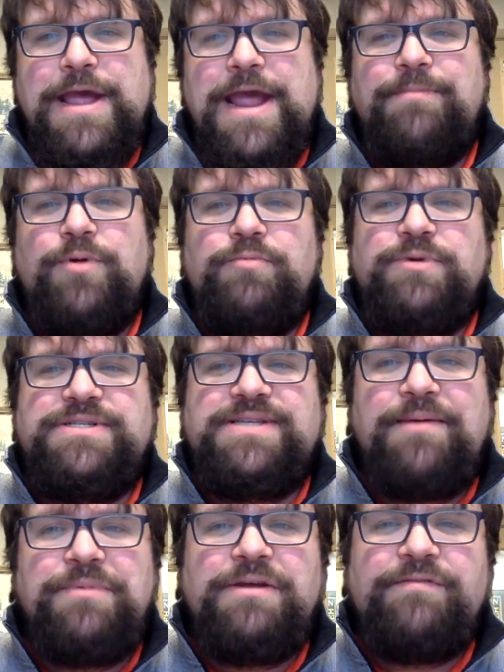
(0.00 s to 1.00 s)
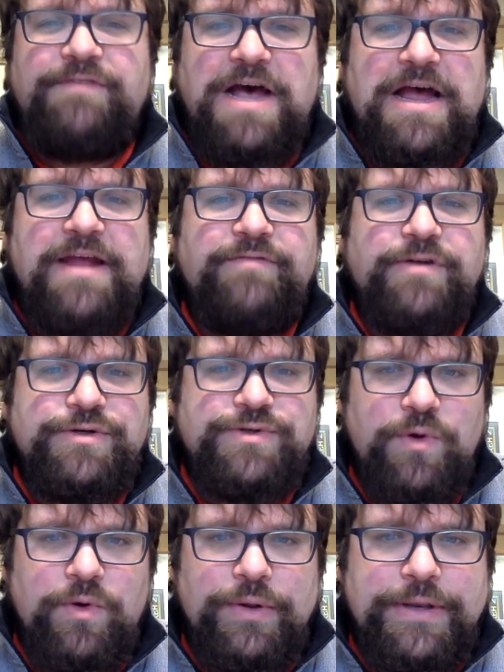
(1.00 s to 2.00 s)
Abram was 75 years
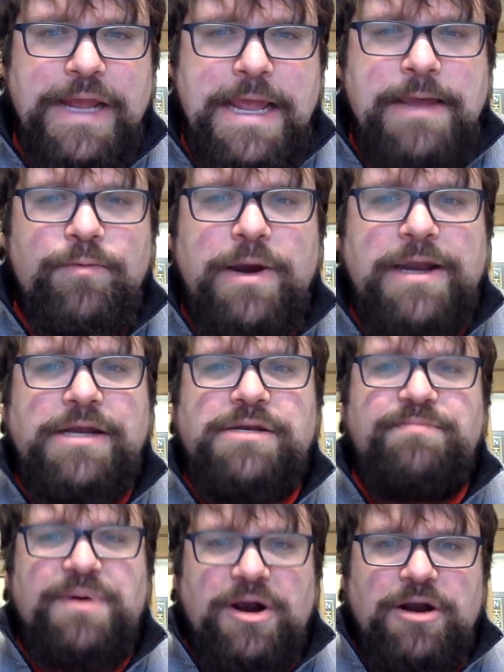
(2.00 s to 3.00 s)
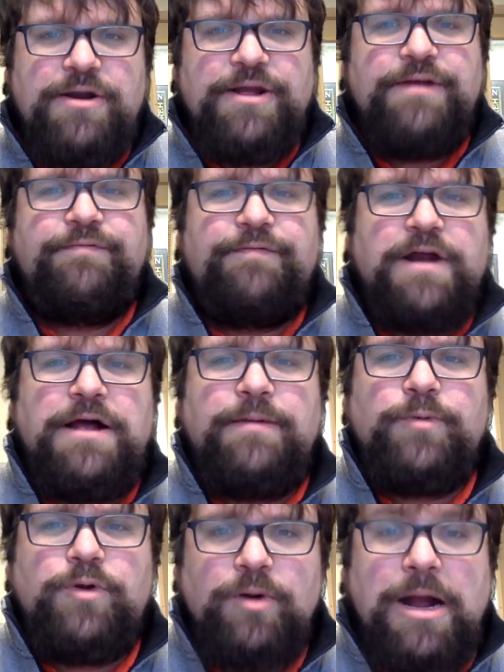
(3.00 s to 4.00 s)
old when he departed from
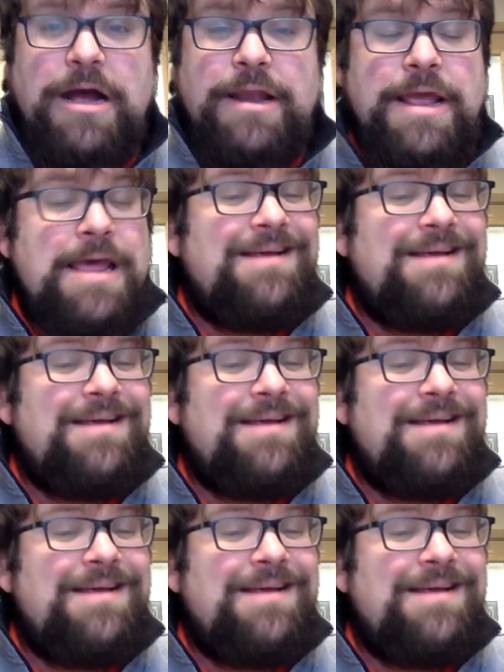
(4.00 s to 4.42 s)
Haran.